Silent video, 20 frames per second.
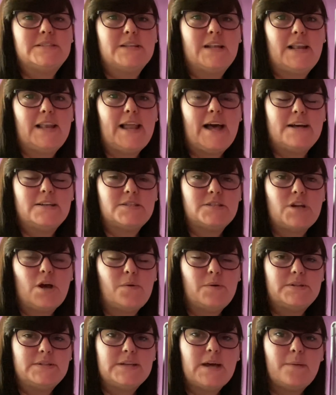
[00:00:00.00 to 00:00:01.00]
let us know
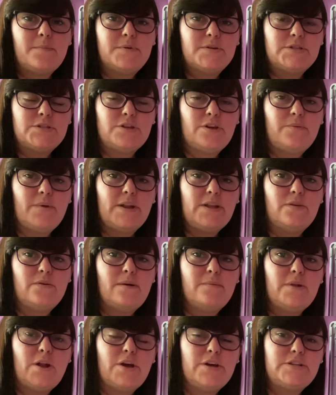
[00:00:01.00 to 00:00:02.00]
on Tapestry when you
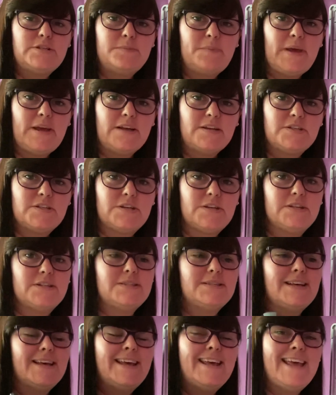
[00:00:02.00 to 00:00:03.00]
upload your
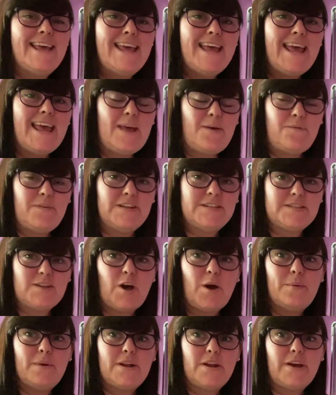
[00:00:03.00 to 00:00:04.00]
pictures if it's
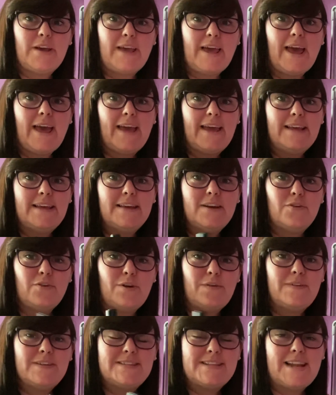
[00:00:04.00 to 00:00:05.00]
going okay or
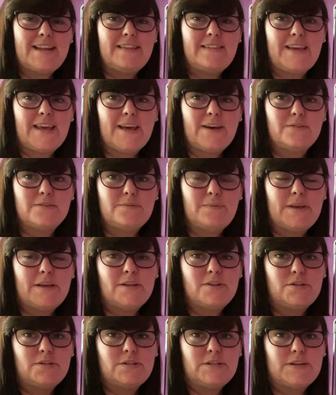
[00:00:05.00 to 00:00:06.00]
if there's anything else we
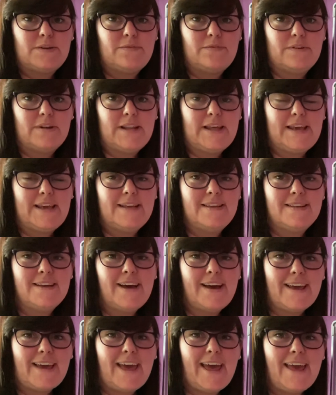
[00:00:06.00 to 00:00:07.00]
can do differently.
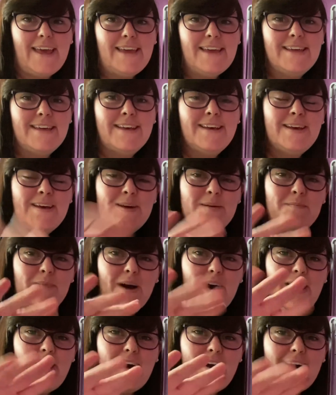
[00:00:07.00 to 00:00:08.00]
Okay,
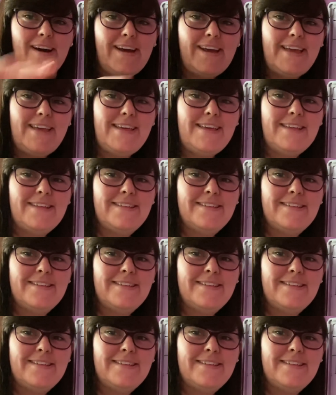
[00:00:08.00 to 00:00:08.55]
bye.